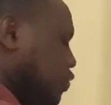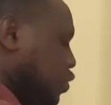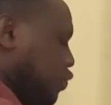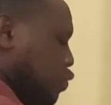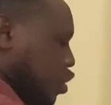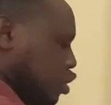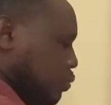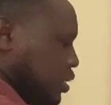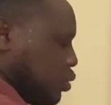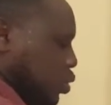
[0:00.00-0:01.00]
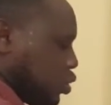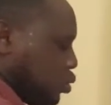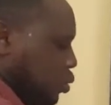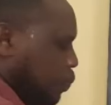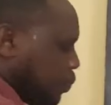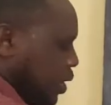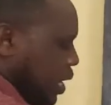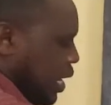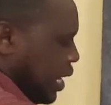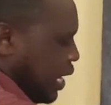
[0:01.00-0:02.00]
volume is equals to
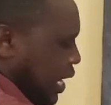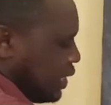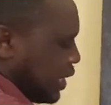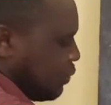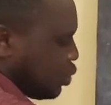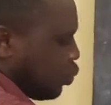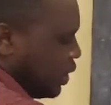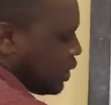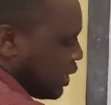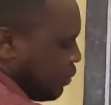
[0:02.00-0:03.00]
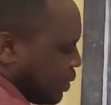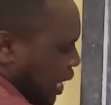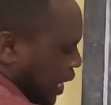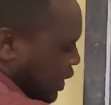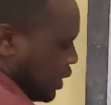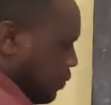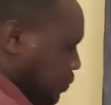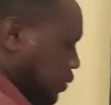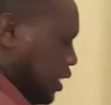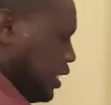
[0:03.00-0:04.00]
length times width times height.
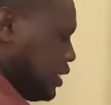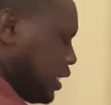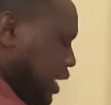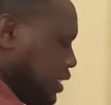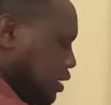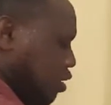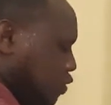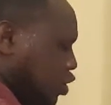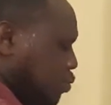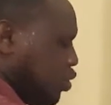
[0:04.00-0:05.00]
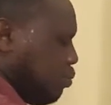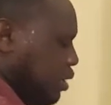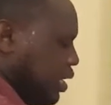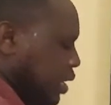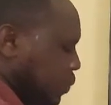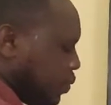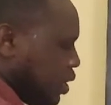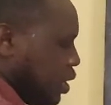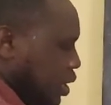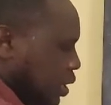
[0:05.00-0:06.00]
In this case, our volume will be
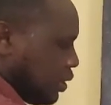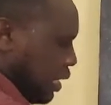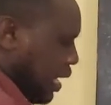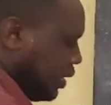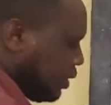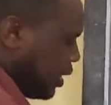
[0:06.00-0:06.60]
the length